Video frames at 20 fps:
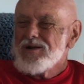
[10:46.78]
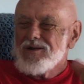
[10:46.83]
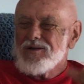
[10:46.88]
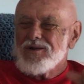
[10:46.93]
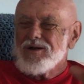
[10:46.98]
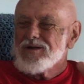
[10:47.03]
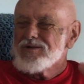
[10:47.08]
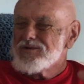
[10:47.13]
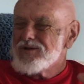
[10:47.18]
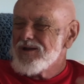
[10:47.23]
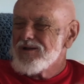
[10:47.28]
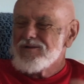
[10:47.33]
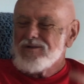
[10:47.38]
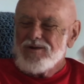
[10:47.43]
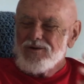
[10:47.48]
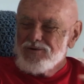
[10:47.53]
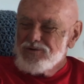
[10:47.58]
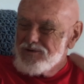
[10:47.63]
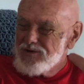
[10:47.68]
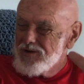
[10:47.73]
That's,
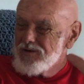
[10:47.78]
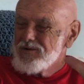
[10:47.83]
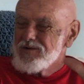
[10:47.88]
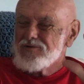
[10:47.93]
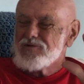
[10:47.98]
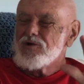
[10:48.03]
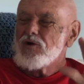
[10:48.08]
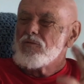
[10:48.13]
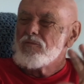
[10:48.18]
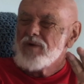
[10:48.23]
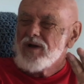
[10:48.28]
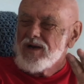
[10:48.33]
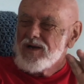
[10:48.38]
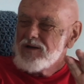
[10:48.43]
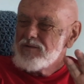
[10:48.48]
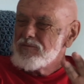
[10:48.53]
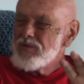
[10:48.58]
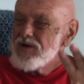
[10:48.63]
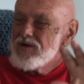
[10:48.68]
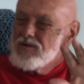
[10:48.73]
there's so
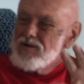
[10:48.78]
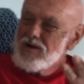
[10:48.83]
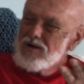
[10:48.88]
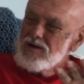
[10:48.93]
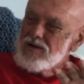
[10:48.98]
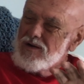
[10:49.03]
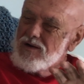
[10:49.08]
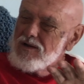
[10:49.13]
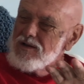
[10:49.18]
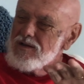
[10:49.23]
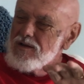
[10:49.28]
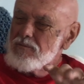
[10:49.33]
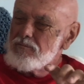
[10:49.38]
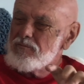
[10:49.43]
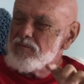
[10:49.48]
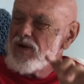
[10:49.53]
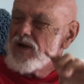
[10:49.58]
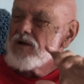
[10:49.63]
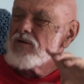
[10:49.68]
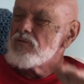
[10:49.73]
many, but uh, the
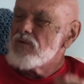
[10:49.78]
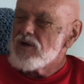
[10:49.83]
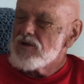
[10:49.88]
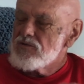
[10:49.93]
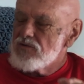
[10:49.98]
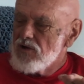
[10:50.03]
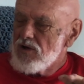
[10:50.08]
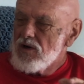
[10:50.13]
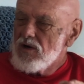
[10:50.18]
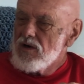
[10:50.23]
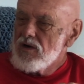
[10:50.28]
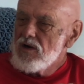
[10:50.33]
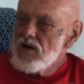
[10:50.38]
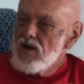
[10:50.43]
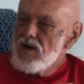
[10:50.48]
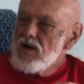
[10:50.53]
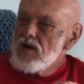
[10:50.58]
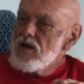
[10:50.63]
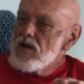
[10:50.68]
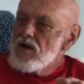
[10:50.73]
big ones are
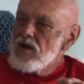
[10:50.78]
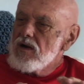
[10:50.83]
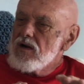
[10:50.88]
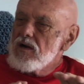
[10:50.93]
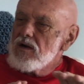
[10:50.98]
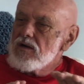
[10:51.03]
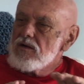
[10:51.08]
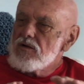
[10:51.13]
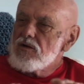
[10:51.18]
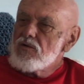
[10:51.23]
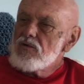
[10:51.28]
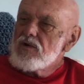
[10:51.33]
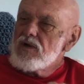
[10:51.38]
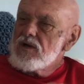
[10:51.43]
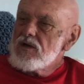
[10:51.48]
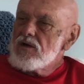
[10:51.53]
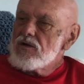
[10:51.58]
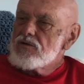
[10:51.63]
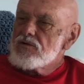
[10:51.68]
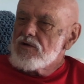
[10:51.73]

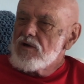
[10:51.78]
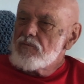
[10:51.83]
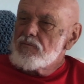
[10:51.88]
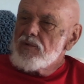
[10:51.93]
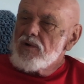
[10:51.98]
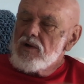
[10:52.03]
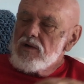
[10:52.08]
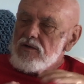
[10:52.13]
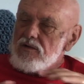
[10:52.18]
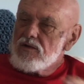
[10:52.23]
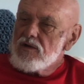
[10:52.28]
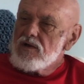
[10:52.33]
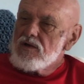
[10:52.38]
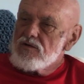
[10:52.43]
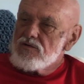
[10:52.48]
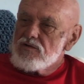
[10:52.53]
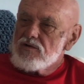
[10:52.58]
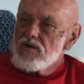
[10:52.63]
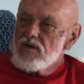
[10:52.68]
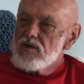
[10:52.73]
doing a trip like
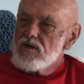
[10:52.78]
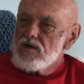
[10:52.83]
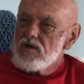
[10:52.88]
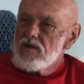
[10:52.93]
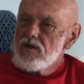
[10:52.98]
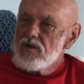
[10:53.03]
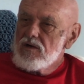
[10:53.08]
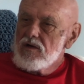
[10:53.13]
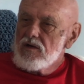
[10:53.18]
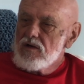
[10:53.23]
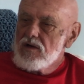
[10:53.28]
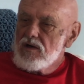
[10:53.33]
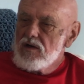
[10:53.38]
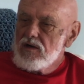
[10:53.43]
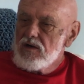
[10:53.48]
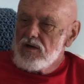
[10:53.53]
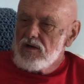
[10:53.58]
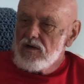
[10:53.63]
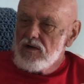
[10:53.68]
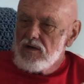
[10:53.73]
this
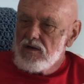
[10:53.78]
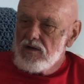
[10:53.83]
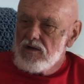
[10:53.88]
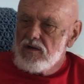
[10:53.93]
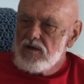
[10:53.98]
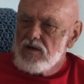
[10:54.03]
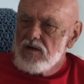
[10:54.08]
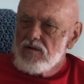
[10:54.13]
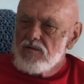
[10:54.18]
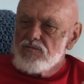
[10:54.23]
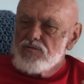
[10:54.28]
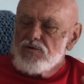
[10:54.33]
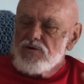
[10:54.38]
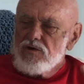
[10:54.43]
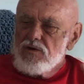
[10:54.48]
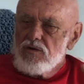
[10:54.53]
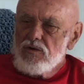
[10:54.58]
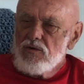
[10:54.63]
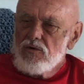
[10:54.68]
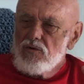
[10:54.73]
gives
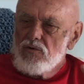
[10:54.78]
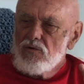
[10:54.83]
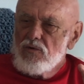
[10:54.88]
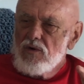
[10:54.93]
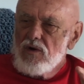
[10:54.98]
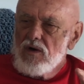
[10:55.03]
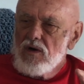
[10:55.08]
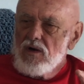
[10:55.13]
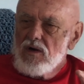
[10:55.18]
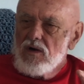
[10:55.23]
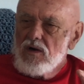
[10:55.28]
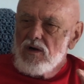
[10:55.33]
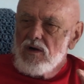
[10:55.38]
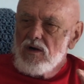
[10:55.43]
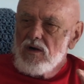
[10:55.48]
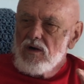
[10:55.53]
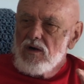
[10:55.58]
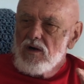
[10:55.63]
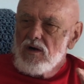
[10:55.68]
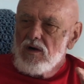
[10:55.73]
you
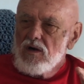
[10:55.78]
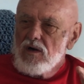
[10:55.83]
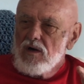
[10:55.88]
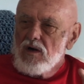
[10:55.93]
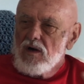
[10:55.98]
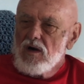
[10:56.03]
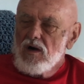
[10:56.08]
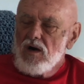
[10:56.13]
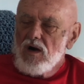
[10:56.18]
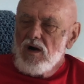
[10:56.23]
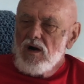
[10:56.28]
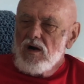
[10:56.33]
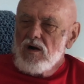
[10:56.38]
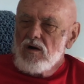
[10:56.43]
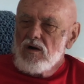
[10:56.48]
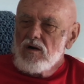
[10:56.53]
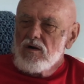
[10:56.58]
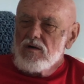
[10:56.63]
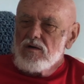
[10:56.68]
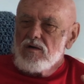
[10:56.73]

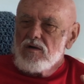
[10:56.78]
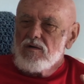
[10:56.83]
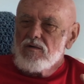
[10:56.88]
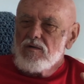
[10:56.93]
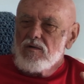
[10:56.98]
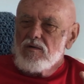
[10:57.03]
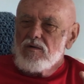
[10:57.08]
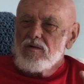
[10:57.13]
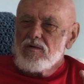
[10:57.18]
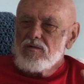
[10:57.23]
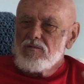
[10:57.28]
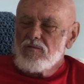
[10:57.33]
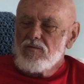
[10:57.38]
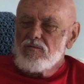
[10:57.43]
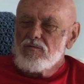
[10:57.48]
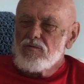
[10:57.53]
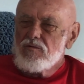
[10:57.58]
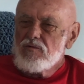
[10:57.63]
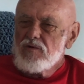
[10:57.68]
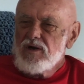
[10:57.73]
uh,
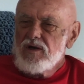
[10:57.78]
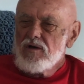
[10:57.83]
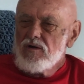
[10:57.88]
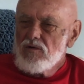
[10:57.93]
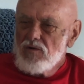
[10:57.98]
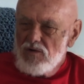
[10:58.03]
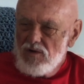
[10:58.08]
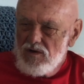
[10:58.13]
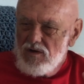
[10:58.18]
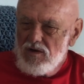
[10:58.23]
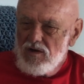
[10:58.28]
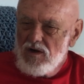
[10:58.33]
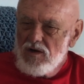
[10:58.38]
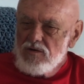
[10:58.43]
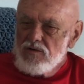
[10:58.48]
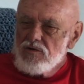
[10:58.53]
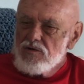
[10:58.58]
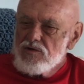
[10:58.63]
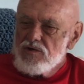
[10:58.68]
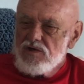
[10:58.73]
real
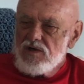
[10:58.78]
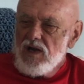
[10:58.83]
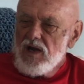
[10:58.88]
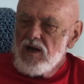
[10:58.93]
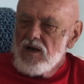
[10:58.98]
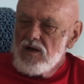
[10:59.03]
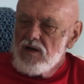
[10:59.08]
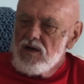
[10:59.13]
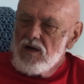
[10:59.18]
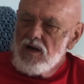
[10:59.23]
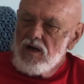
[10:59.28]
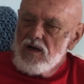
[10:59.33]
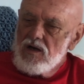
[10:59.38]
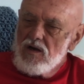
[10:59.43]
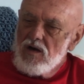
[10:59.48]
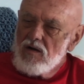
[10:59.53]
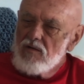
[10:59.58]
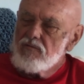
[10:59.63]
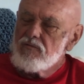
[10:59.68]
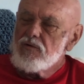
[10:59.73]
understanding
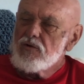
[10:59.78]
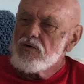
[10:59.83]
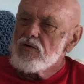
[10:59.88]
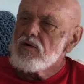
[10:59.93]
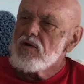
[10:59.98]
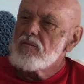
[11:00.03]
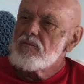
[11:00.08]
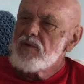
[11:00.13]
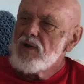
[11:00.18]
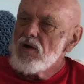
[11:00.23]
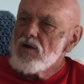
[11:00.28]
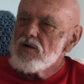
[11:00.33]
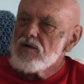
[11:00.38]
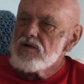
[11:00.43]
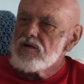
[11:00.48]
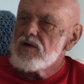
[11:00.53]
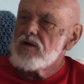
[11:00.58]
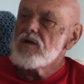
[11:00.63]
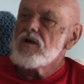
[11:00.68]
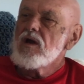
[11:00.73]
of your
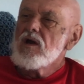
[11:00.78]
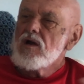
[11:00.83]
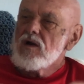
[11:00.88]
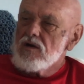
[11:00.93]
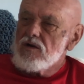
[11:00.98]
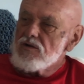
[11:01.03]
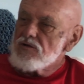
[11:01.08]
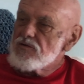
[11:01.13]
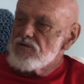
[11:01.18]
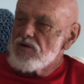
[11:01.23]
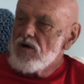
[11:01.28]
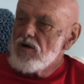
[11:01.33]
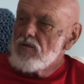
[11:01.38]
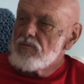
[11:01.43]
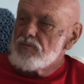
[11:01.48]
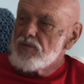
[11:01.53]
ability to solve